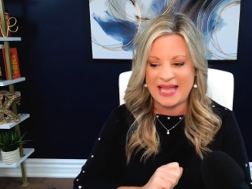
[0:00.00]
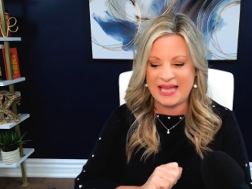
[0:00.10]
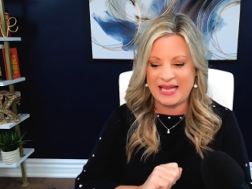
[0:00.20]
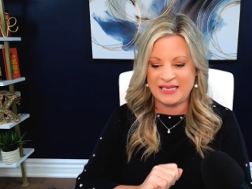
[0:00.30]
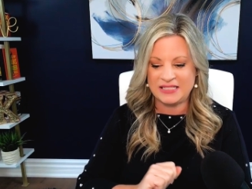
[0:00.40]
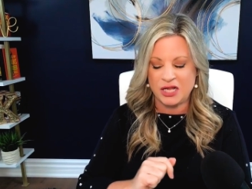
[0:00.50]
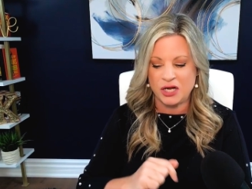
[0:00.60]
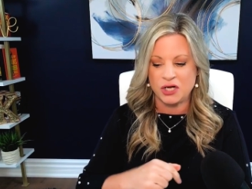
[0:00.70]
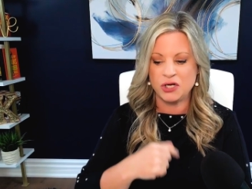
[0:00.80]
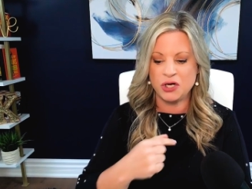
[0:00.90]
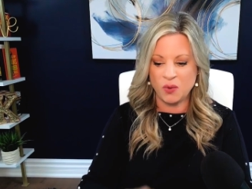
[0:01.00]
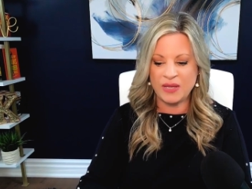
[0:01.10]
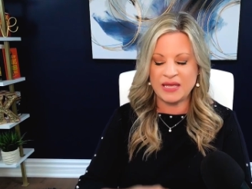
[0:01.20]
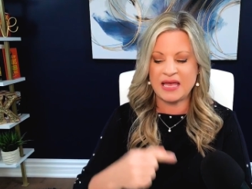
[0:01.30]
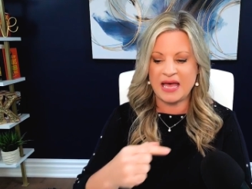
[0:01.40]
And
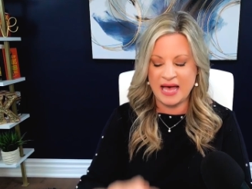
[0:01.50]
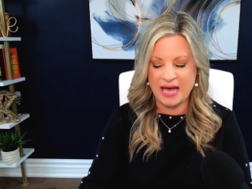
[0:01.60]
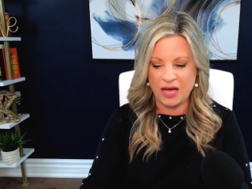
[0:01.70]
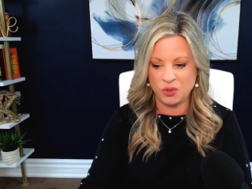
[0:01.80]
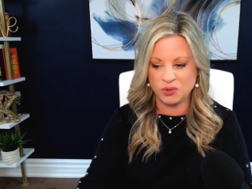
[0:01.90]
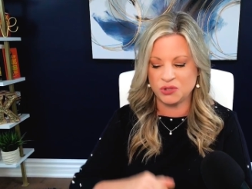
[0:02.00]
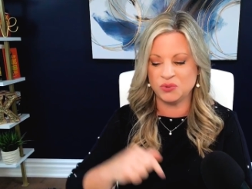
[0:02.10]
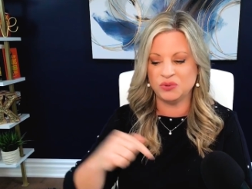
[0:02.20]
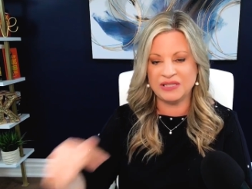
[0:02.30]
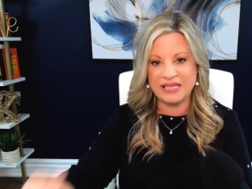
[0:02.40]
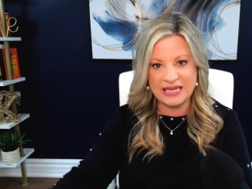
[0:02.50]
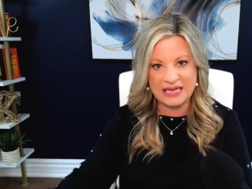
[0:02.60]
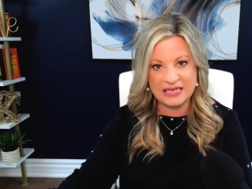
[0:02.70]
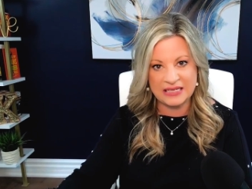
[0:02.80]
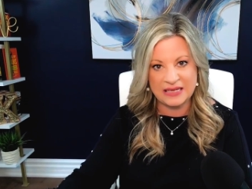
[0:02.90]
knowing how to
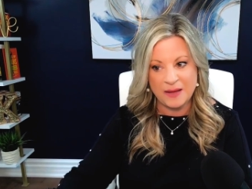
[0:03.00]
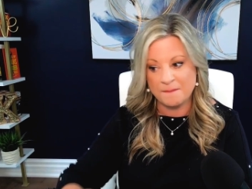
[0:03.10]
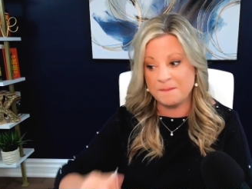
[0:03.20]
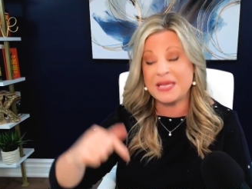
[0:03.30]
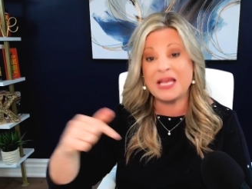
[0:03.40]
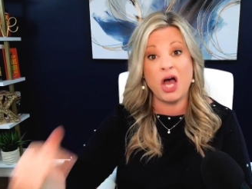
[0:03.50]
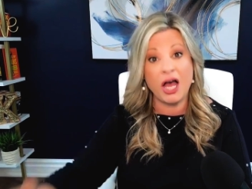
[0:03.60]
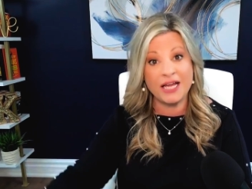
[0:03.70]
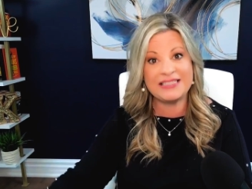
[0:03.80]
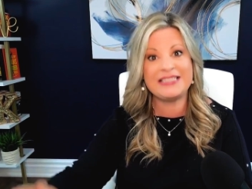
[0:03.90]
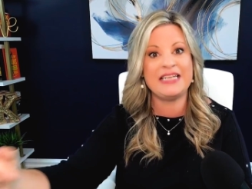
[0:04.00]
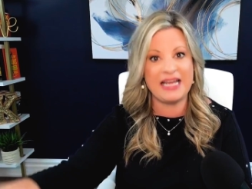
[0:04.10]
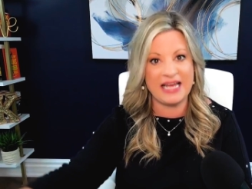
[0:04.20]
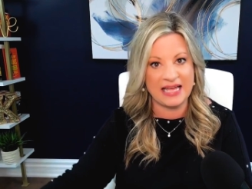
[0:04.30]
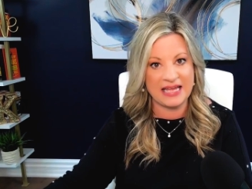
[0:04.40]
lead beyond
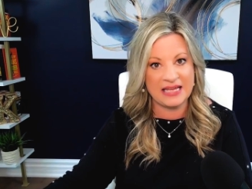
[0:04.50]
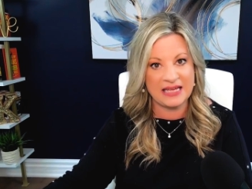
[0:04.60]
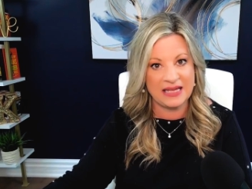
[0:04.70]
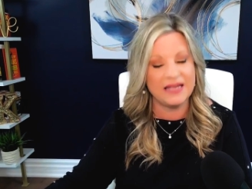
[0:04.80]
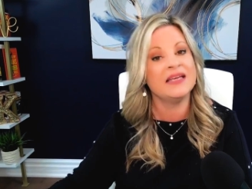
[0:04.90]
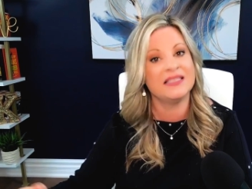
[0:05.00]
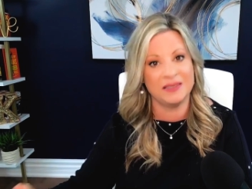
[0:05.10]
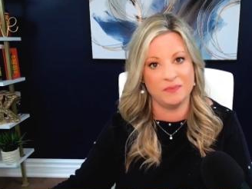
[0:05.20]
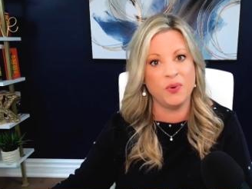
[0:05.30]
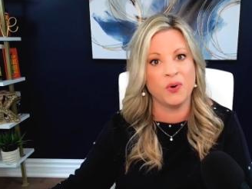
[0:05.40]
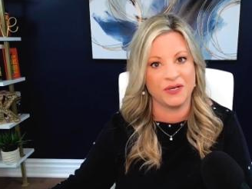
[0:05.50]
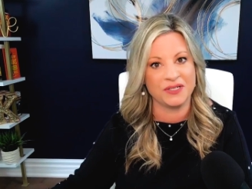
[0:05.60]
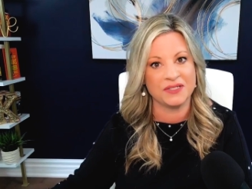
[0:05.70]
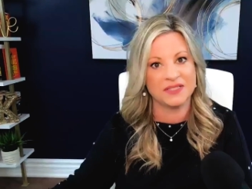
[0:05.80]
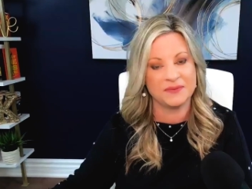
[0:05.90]
today is
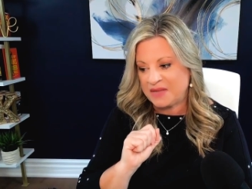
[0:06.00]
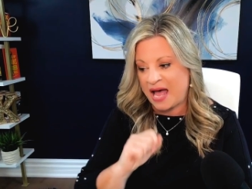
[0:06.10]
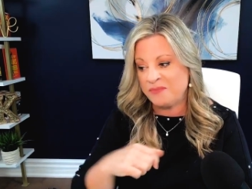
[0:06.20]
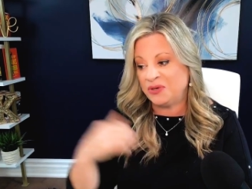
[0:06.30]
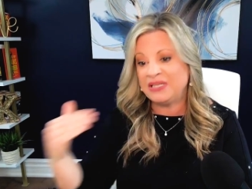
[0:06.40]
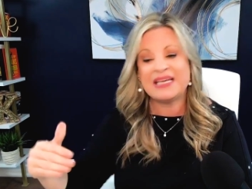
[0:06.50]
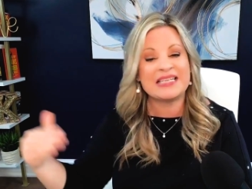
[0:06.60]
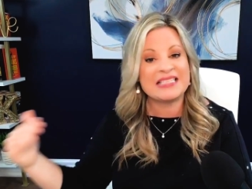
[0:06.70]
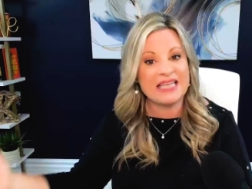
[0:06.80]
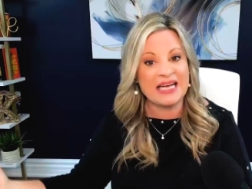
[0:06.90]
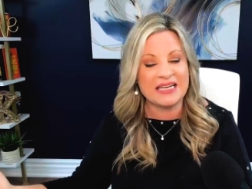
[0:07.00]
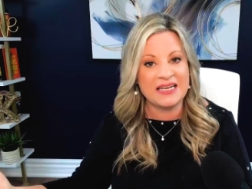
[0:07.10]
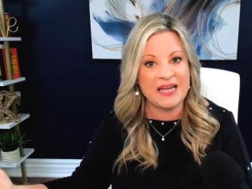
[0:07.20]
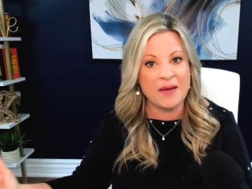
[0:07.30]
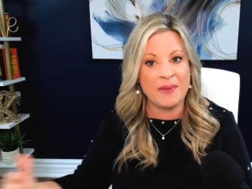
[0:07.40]
important. I'm really
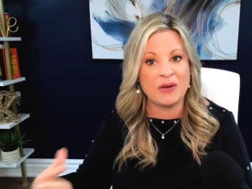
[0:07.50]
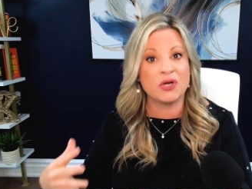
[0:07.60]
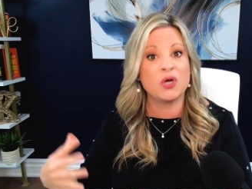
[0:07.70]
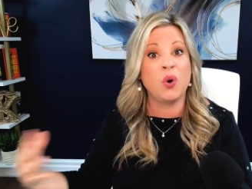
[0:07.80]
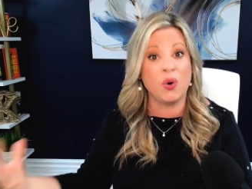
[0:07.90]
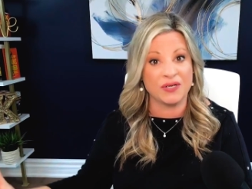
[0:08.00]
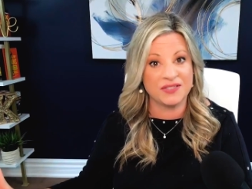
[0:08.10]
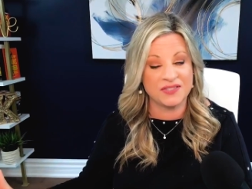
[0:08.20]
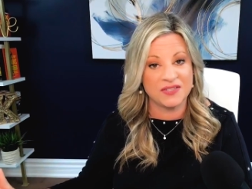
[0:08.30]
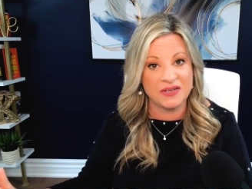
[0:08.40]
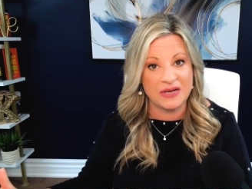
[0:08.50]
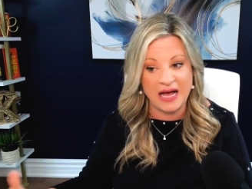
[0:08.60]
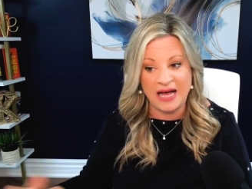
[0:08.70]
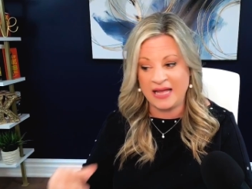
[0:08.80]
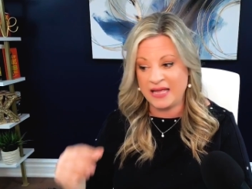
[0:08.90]
excited about a course
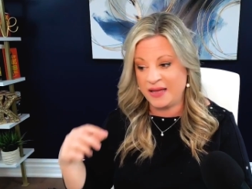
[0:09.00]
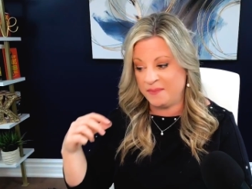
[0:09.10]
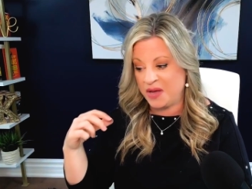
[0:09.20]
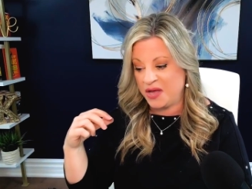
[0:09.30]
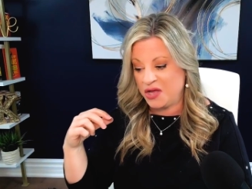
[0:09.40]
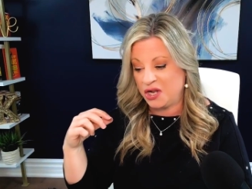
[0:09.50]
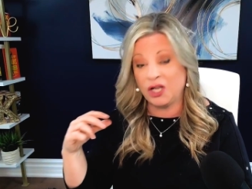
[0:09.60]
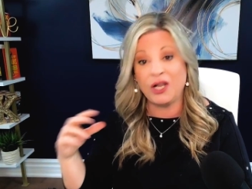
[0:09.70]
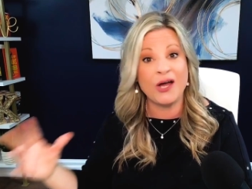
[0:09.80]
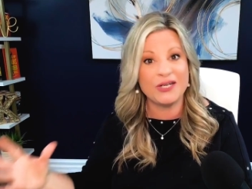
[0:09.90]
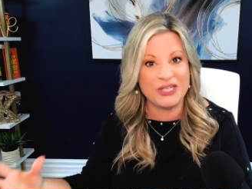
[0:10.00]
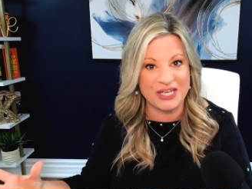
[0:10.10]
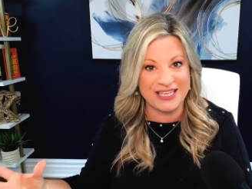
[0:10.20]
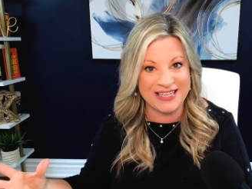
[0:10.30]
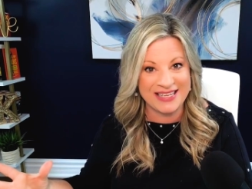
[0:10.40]
I am
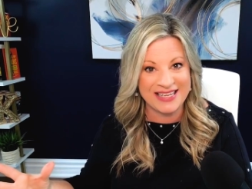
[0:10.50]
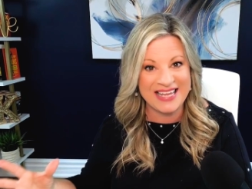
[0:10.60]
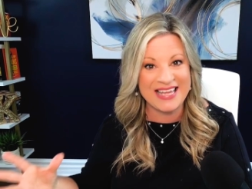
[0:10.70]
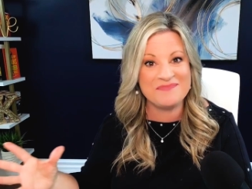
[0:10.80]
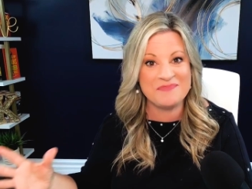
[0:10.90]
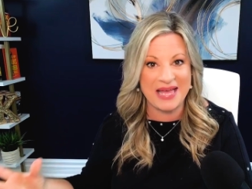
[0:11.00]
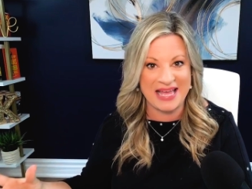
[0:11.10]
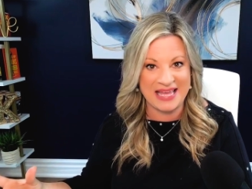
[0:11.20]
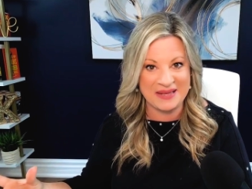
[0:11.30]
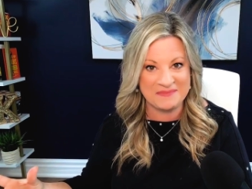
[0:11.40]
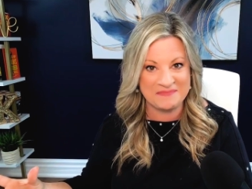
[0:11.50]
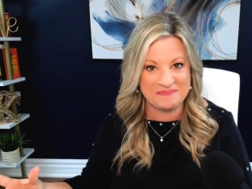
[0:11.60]
launching in May,